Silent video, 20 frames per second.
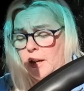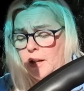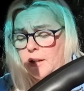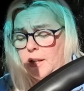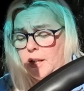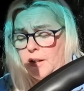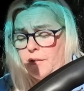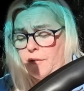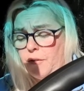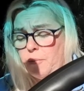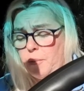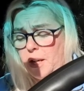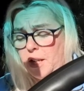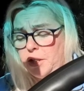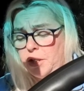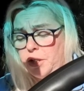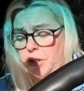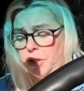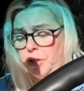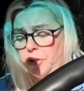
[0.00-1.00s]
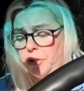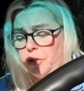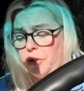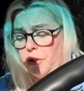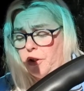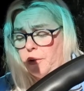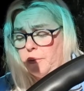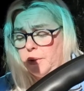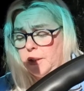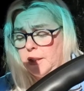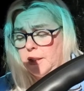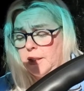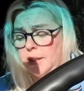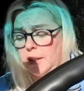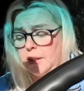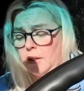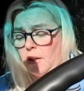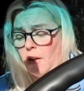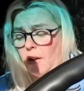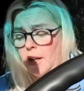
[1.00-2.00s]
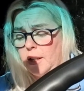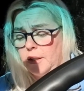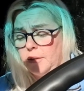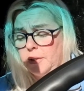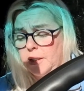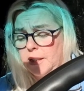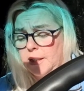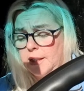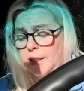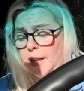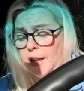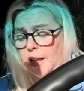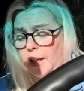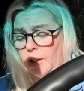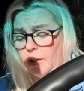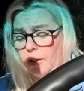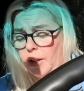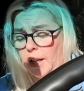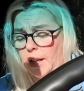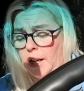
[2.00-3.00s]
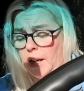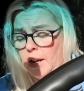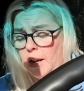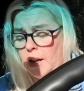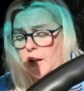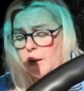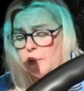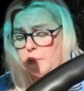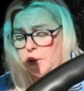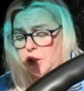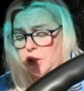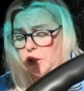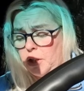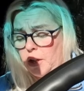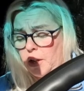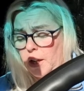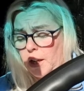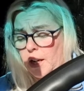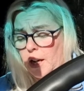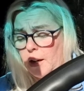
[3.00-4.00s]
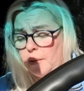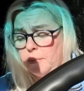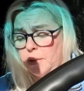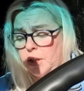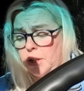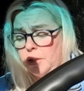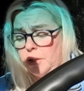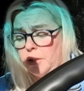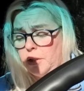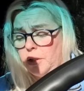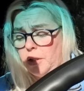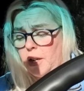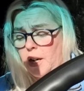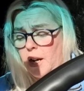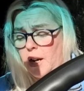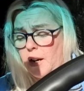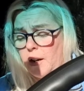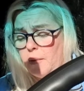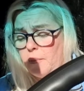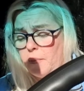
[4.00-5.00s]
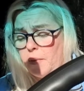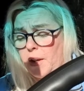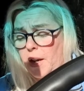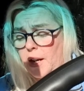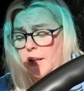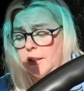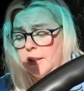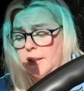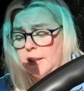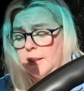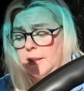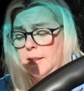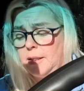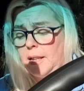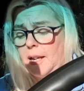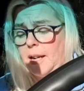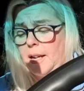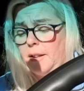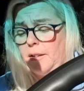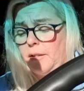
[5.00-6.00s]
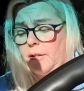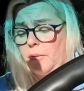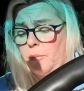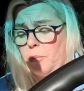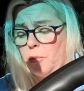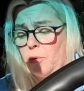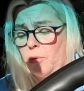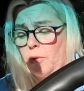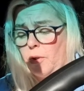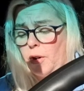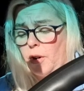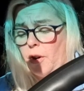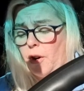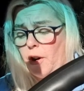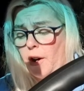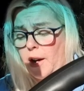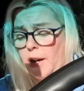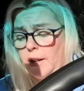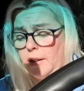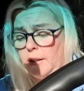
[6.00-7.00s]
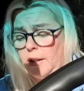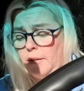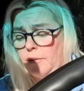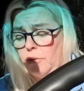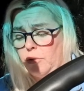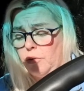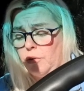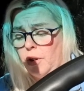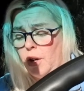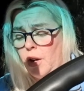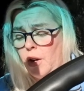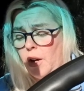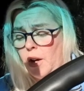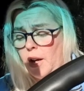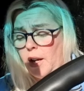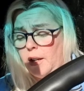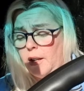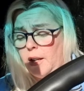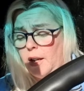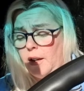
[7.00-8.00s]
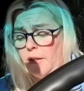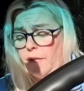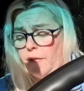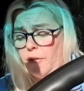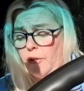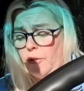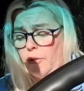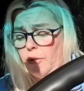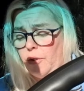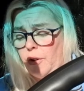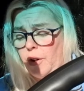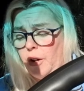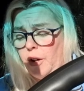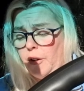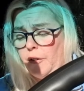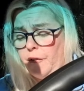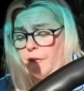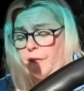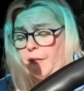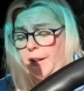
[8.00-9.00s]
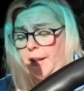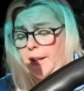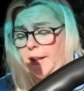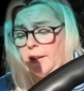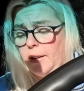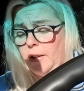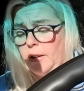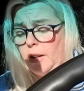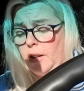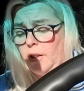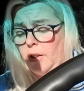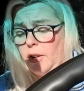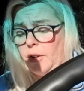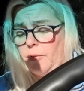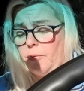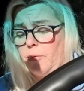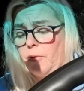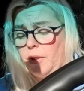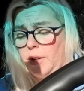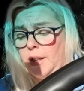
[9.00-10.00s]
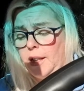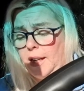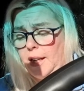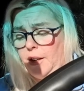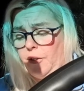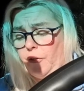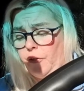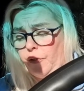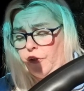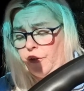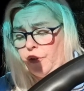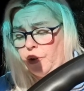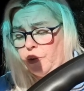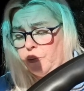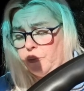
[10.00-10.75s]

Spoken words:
the information you got was kind of scary, but you're going to come to understand it more on a higher level and therefore feel a lot of relief.